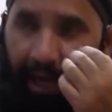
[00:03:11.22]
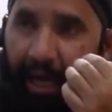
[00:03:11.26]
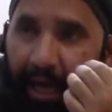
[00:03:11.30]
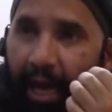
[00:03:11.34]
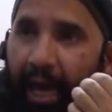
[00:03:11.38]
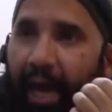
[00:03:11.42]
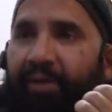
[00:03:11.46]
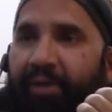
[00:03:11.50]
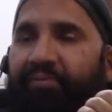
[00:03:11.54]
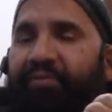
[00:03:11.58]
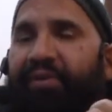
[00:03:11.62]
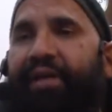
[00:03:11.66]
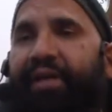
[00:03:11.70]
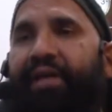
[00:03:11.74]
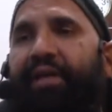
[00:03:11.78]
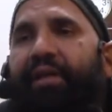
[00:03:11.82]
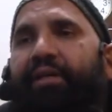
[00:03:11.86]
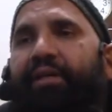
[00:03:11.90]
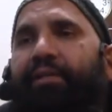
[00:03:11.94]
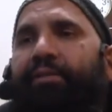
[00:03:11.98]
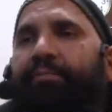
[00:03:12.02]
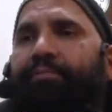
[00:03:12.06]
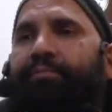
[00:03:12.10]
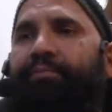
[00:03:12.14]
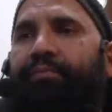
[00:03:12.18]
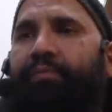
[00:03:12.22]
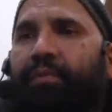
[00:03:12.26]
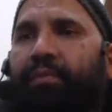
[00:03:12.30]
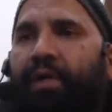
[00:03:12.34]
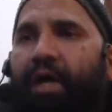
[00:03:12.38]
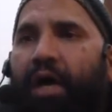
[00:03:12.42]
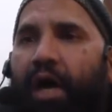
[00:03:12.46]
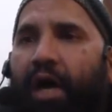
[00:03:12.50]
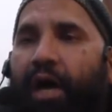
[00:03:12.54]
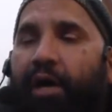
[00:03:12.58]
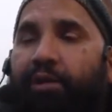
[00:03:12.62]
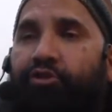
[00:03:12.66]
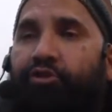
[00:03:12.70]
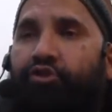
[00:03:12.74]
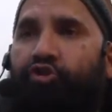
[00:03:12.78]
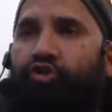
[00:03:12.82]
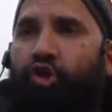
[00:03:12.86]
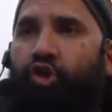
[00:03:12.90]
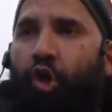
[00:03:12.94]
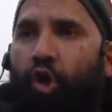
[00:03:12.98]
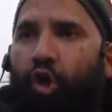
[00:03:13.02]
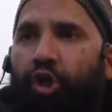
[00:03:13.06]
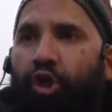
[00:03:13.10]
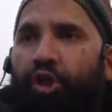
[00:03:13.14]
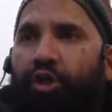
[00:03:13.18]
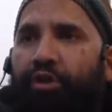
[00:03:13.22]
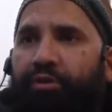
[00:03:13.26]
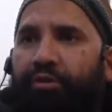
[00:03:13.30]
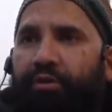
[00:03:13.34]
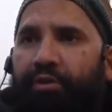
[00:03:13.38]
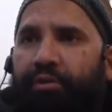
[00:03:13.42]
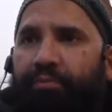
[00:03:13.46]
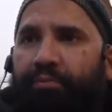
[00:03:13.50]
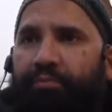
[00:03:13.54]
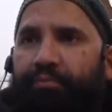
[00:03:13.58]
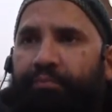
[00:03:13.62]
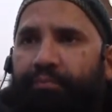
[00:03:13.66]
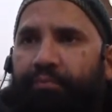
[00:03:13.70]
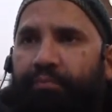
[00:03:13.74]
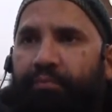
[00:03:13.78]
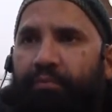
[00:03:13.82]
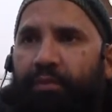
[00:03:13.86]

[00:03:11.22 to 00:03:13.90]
Having a scholar